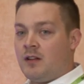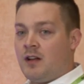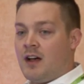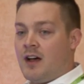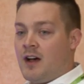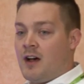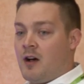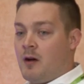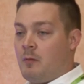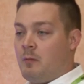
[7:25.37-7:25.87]

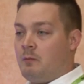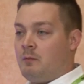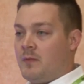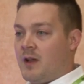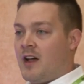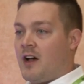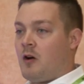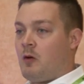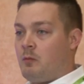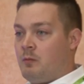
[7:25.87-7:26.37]
Um,
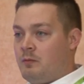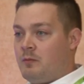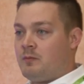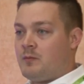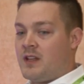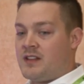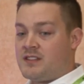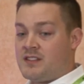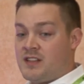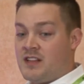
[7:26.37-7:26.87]
now,
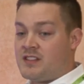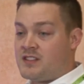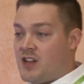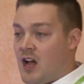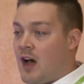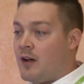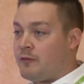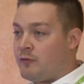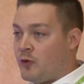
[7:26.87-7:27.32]
it's, it's not